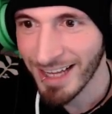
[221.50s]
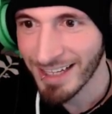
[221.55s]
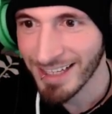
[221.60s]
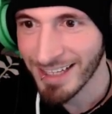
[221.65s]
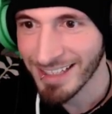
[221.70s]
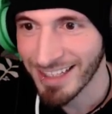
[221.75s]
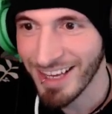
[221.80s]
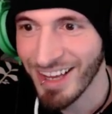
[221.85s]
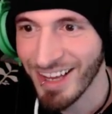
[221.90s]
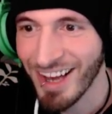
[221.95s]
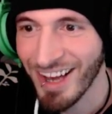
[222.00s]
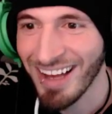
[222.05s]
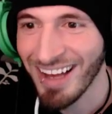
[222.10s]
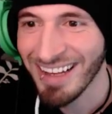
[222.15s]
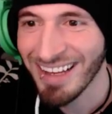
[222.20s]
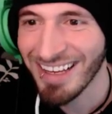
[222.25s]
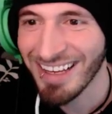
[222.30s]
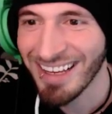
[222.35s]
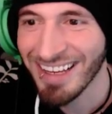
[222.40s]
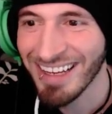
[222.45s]
can't I
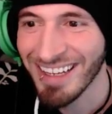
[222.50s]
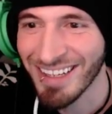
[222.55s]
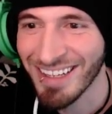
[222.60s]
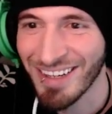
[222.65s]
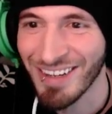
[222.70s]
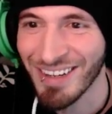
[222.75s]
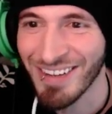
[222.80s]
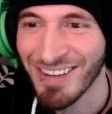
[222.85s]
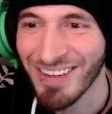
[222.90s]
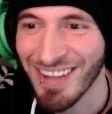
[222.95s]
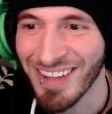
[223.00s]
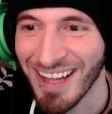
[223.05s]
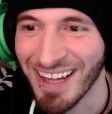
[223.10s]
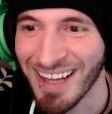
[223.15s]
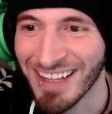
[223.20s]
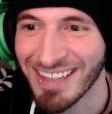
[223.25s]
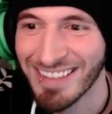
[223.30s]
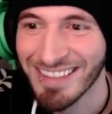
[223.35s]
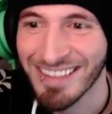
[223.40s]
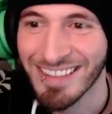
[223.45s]
can't do that.
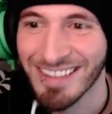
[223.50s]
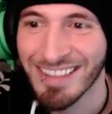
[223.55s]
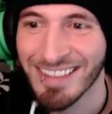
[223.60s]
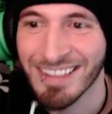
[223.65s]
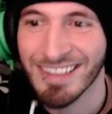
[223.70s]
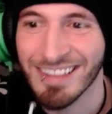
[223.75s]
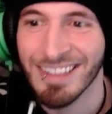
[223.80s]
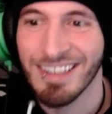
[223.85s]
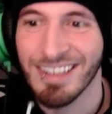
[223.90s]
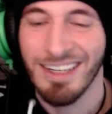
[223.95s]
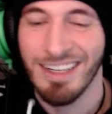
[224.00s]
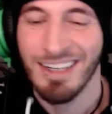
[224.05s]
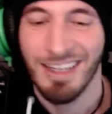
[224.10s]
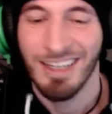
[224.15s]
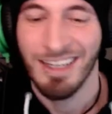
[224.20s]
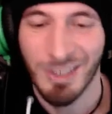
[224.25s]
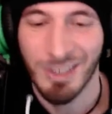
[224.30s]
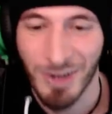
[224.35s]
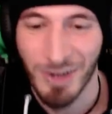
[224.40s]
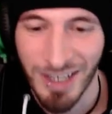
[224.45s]
I'll
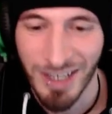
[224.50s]
try.